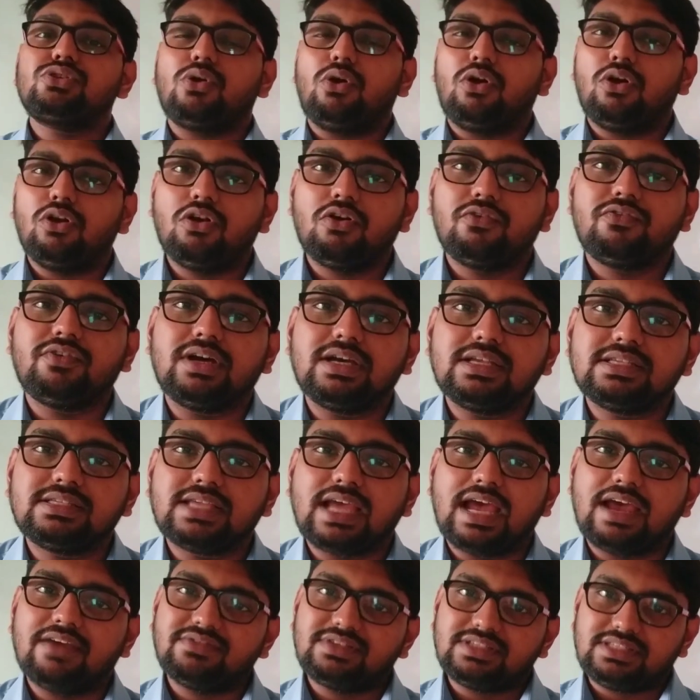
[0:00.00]
all of us
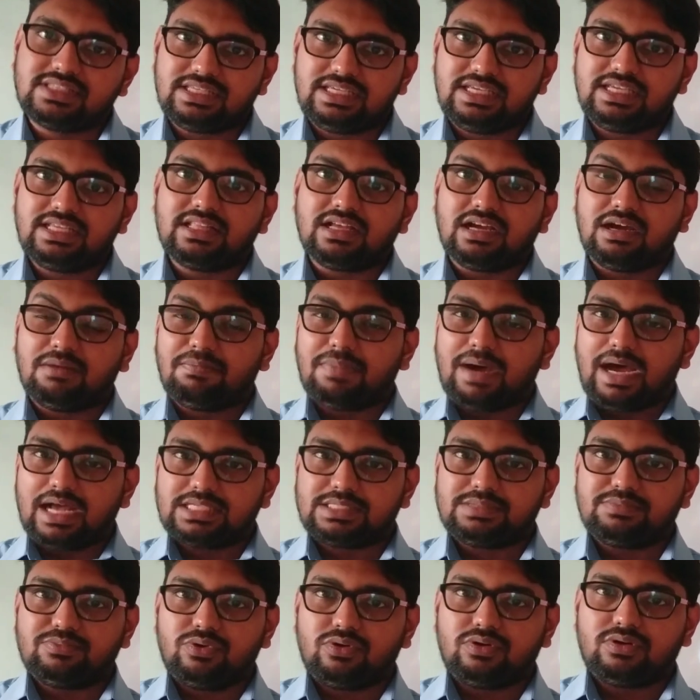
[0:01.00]
have seen a
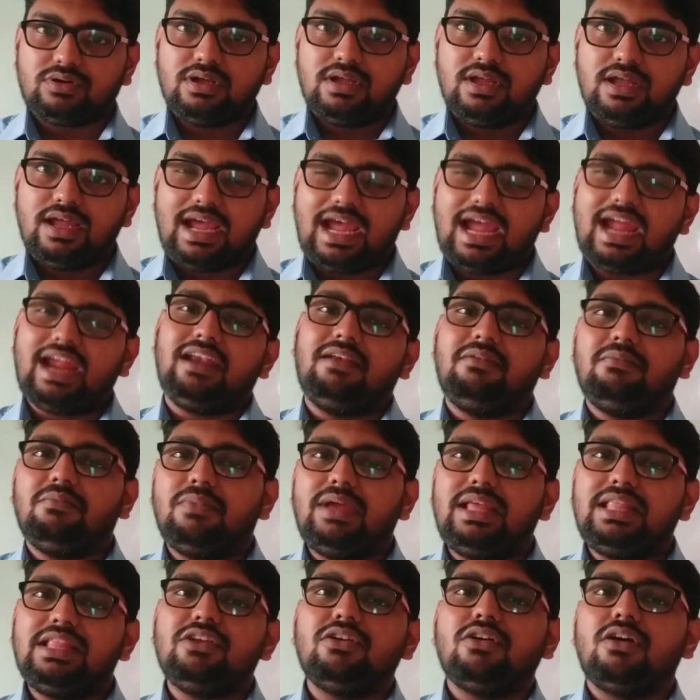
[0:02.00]
passbook and
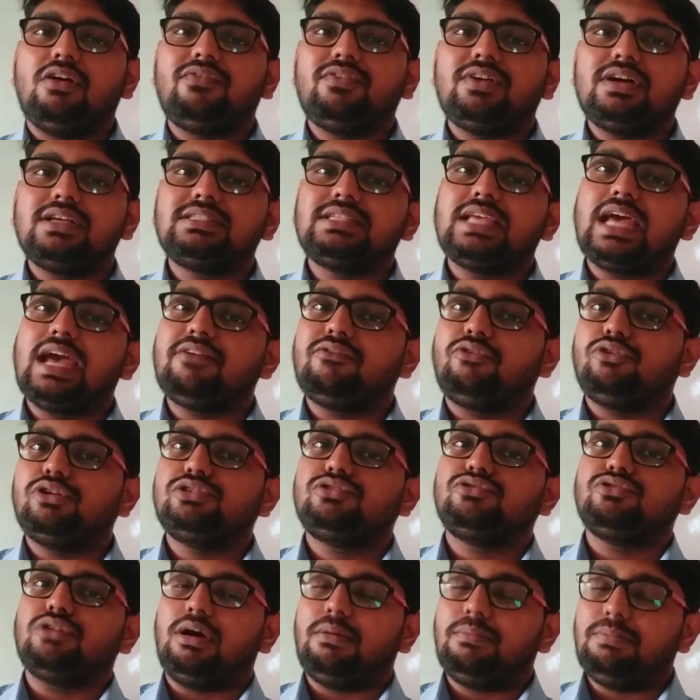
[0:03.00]
many of us have
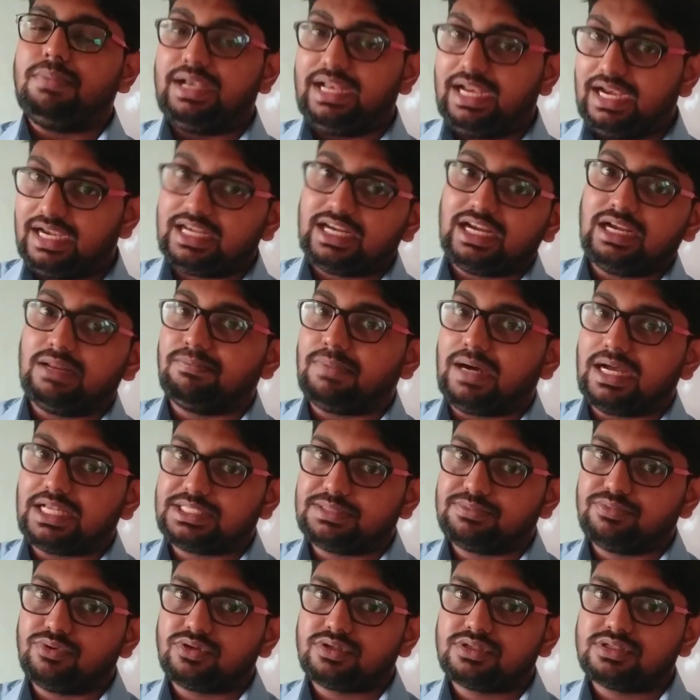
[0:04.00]
also updated
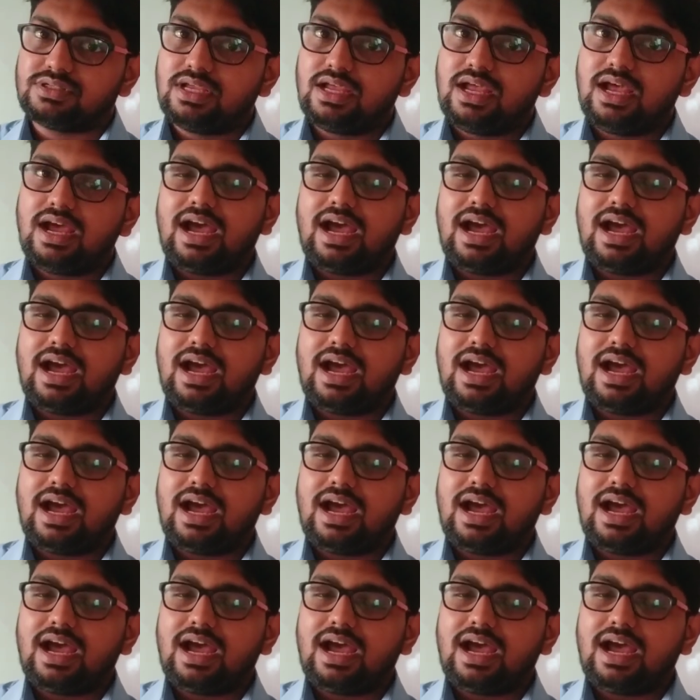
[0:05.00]
passbooks.